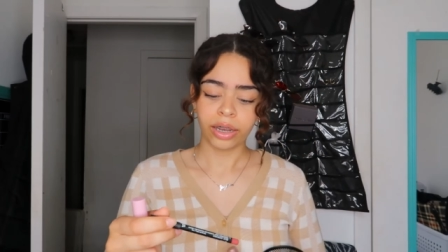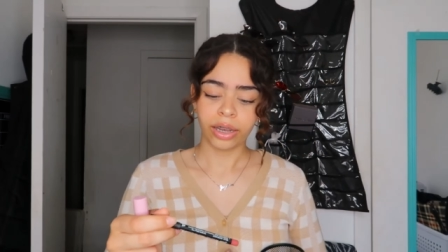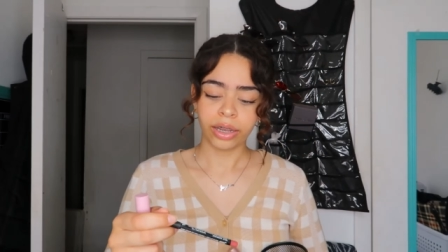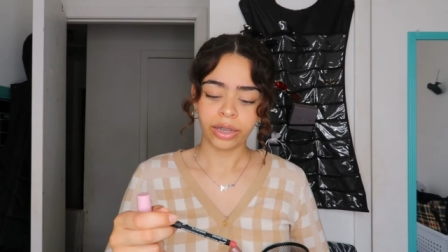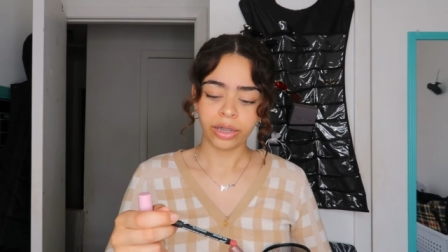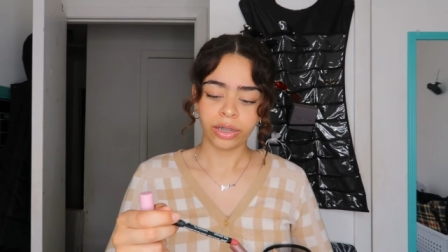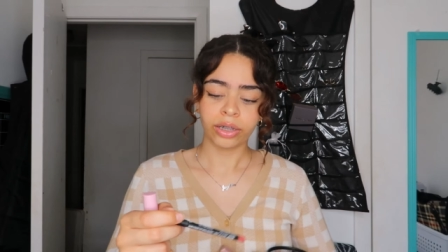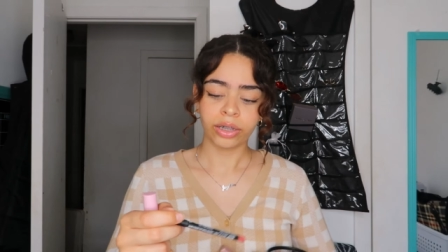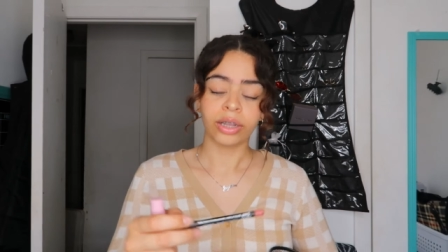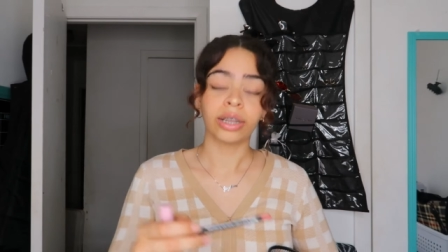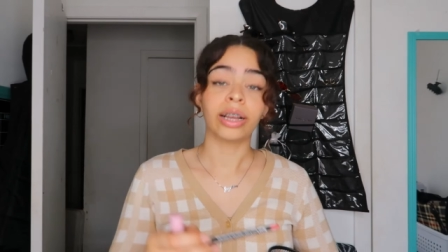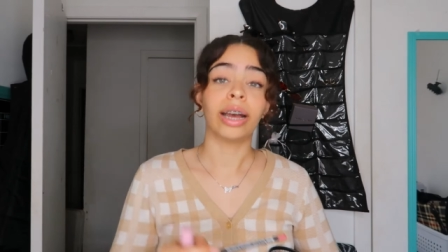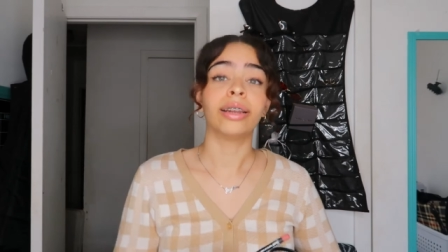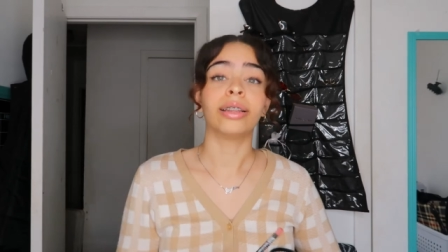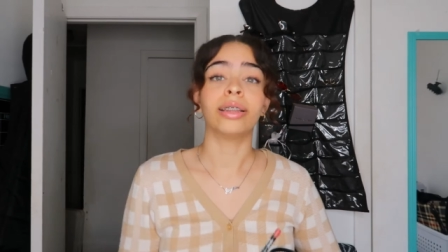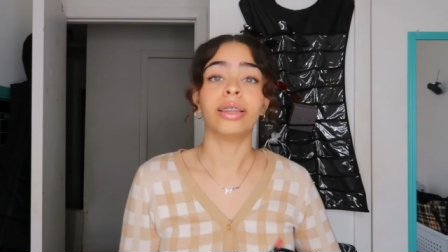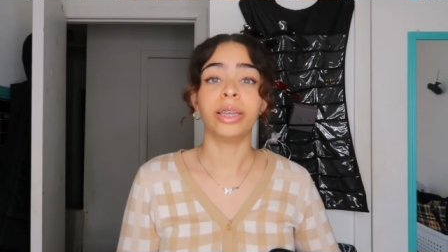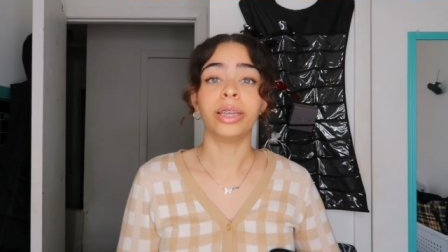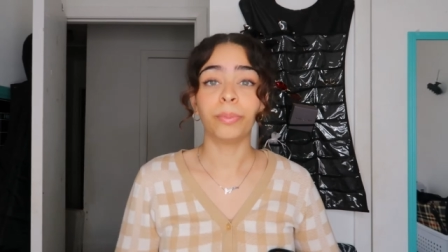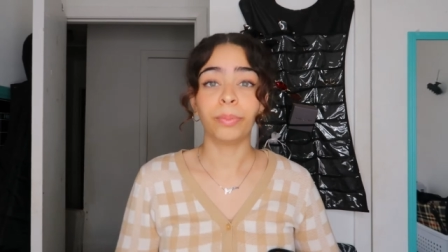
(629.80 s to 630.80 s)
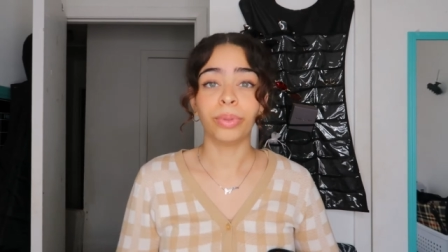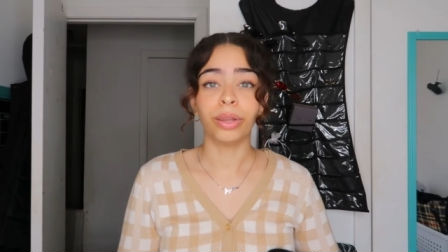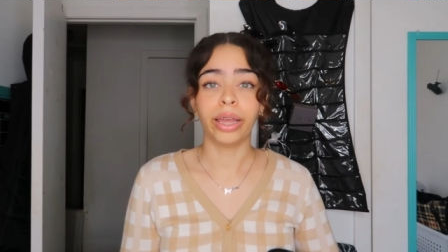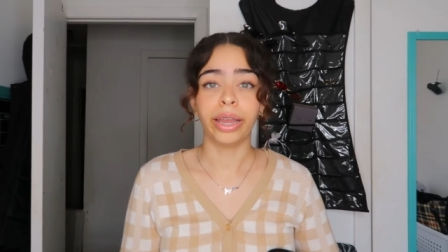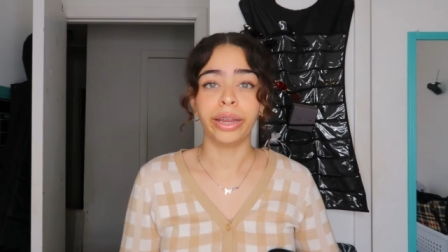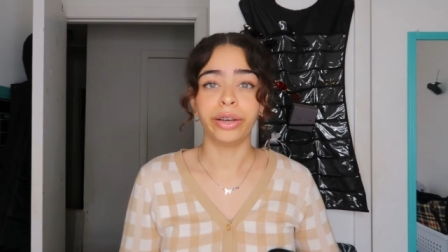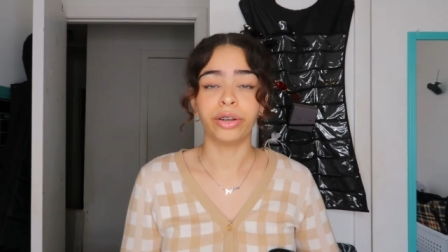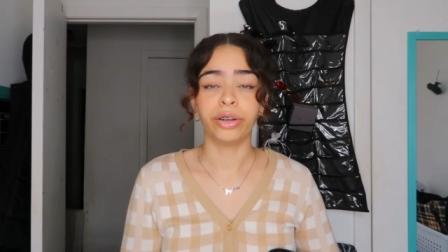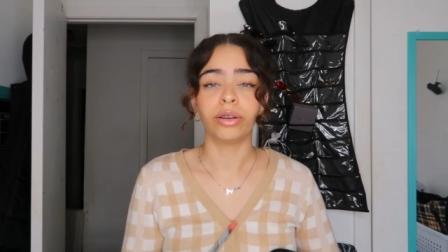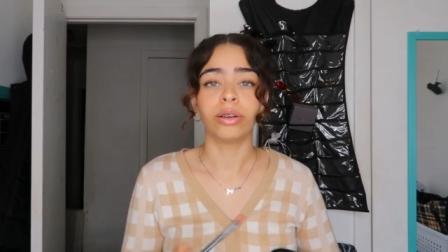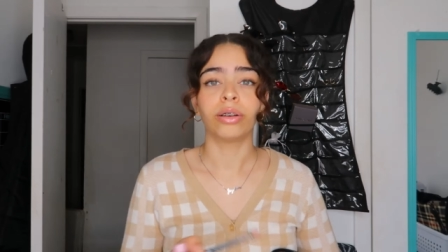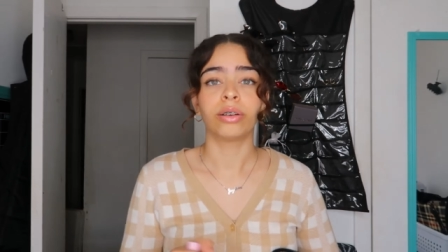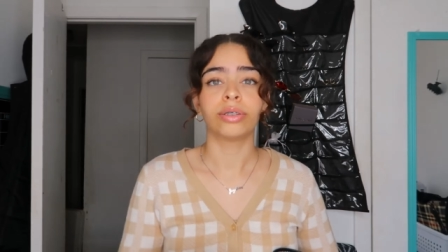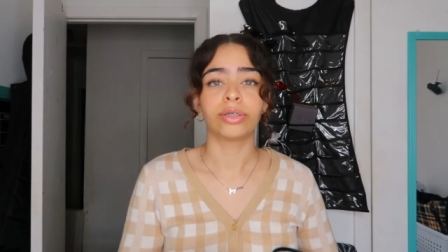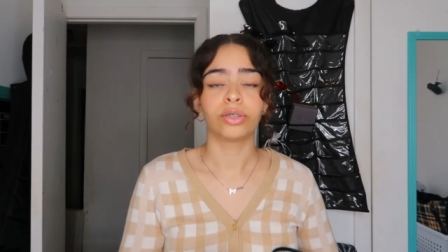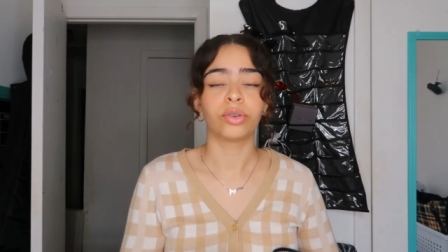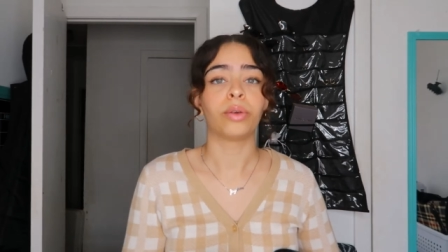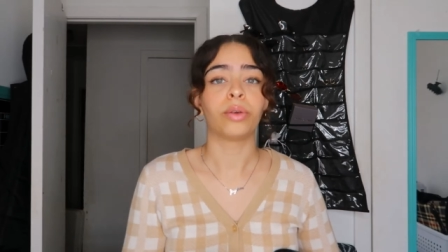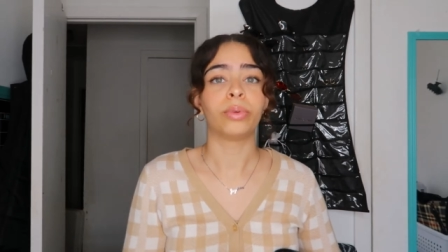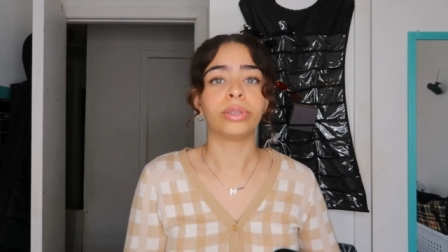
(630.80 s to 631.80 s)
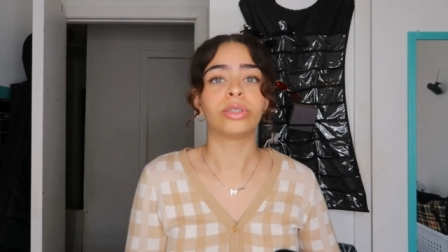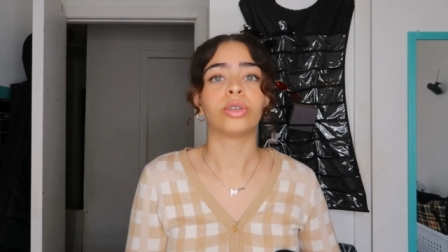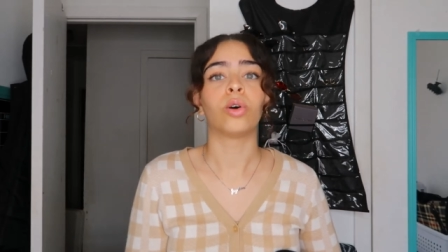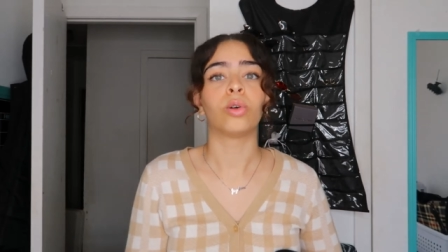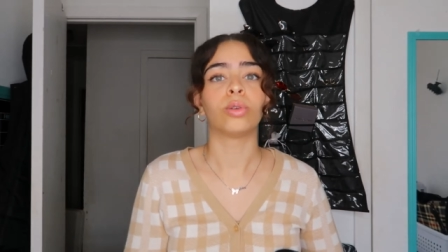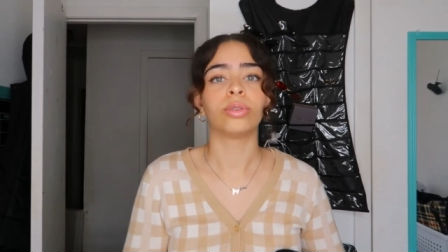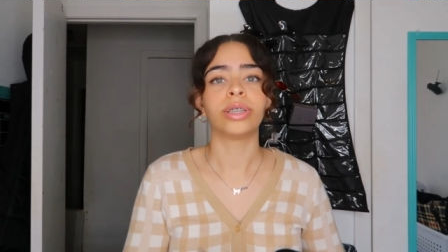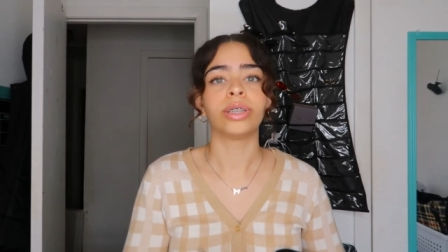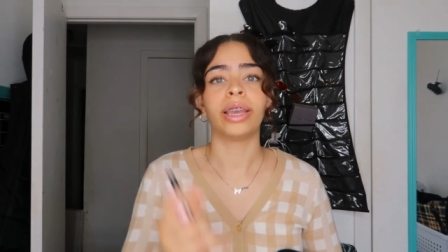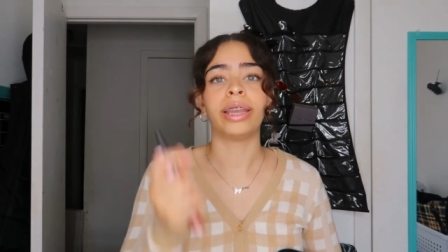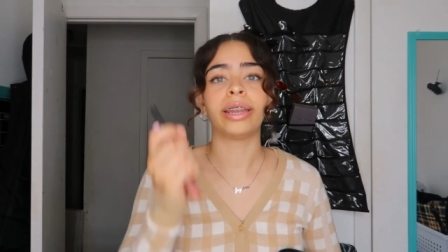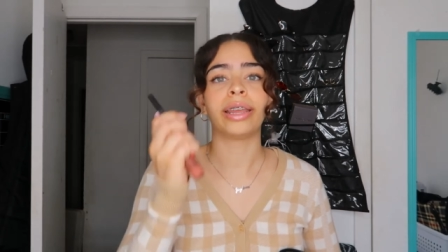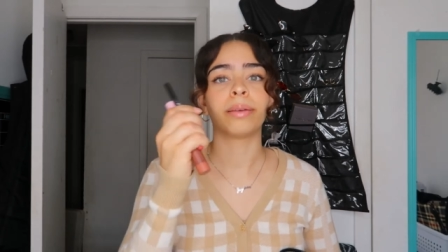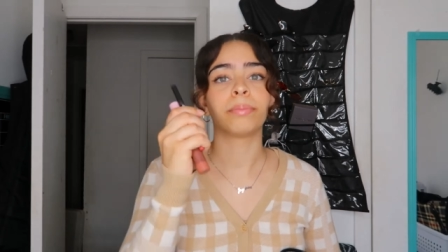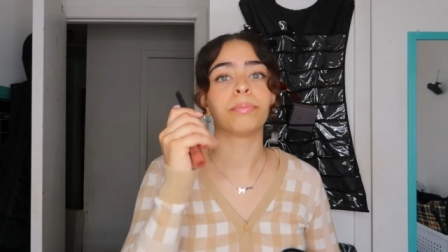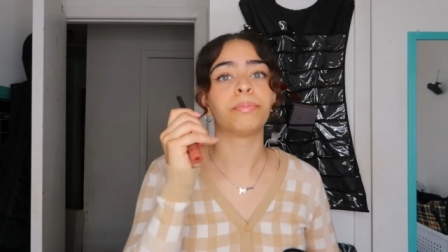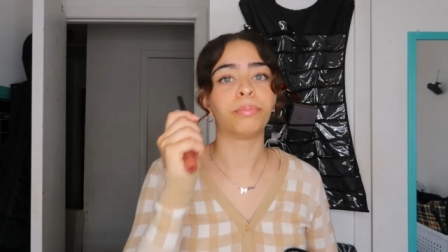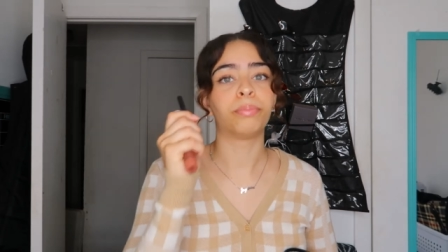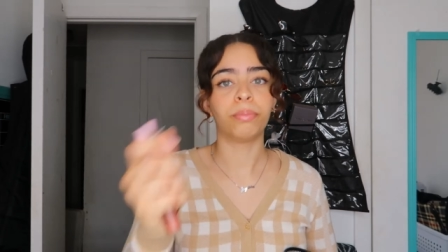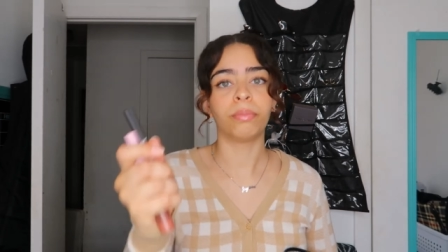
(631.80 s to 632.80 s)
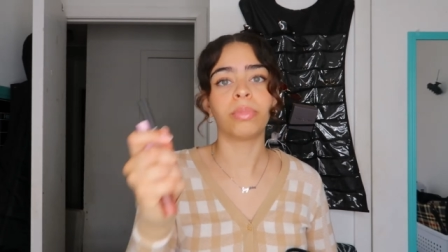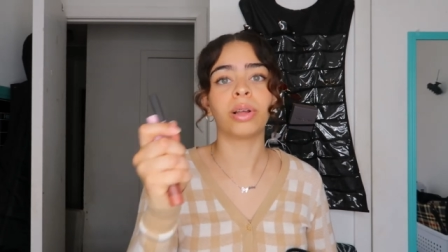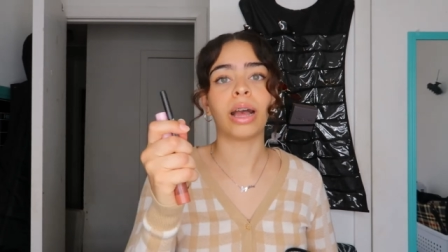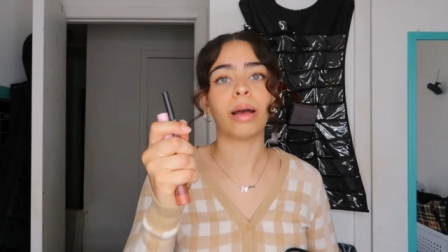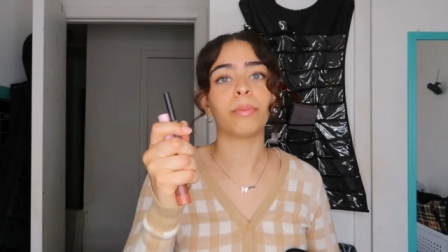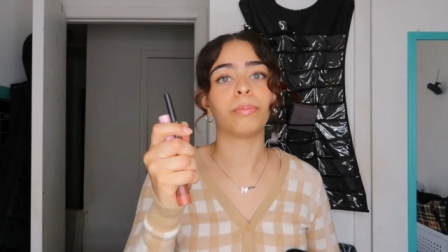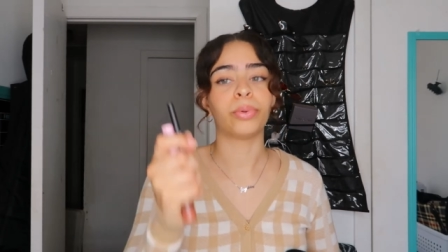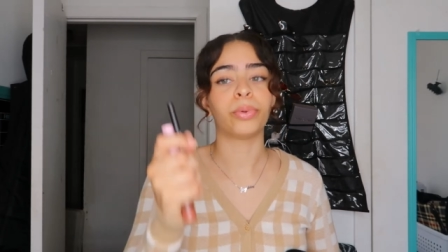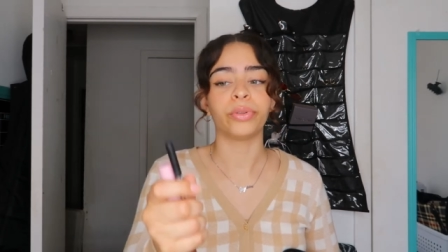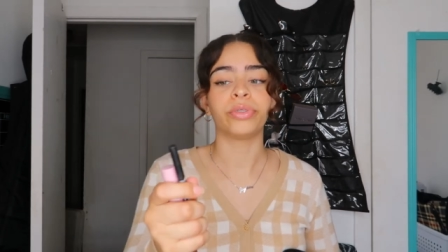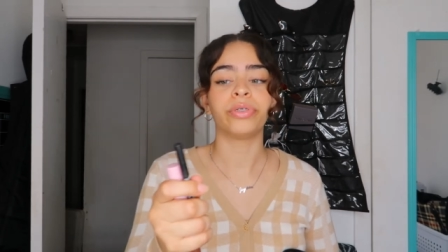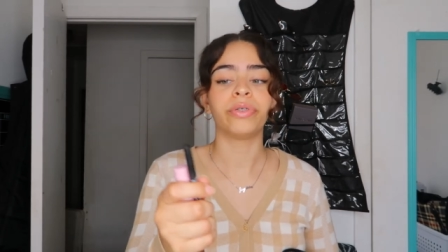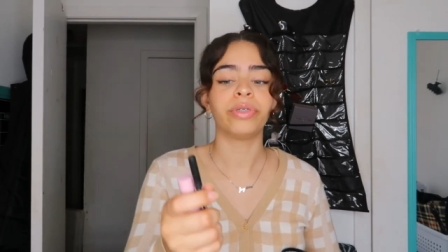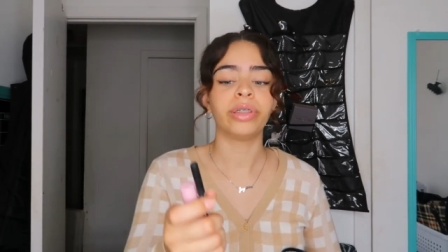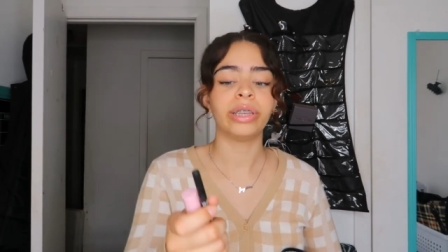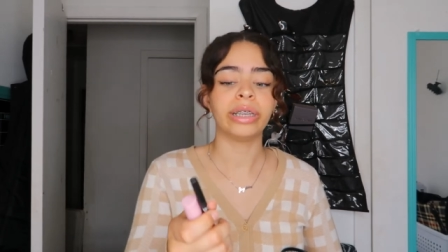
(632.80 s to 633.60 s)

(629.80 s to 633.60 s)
I got a lip liner. So I went to Ulta and I got both of